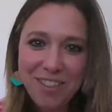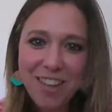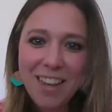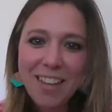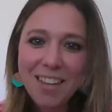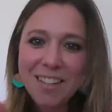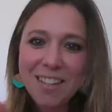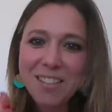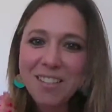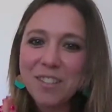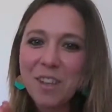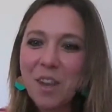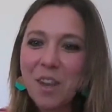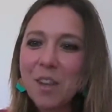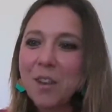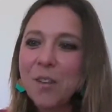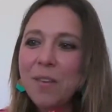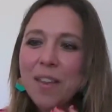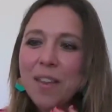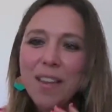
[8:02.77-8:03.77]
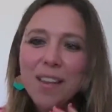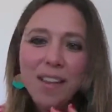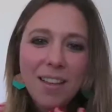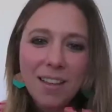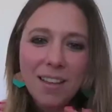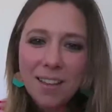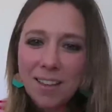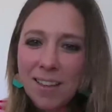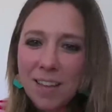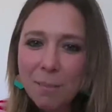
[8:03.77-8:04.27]
Okay, so
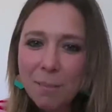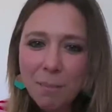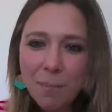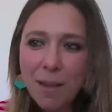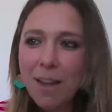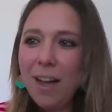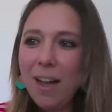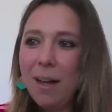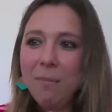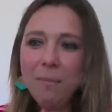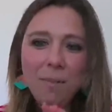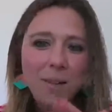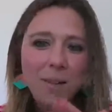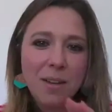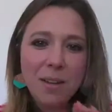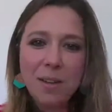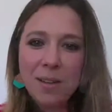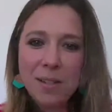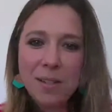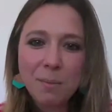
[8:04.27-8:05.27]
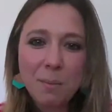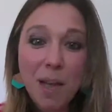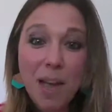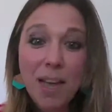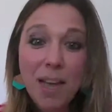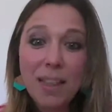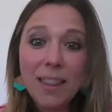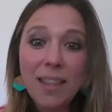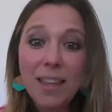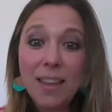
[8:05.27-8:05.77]
keep calm,
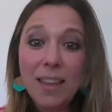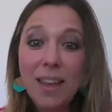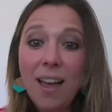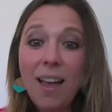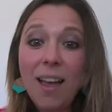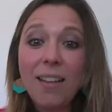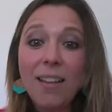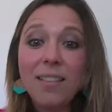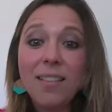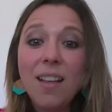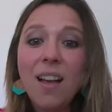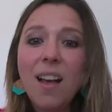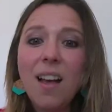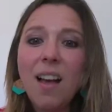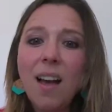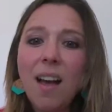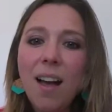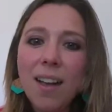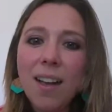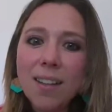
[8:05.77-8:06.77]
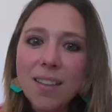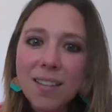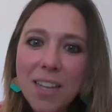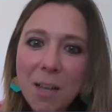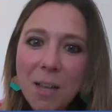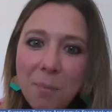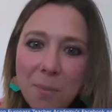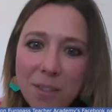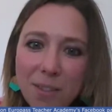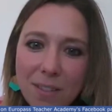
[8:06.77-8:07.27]
smiling, and
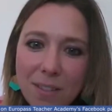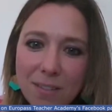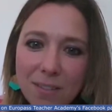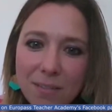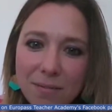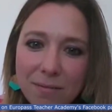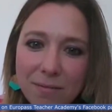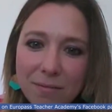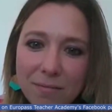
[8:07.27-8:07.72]
accept.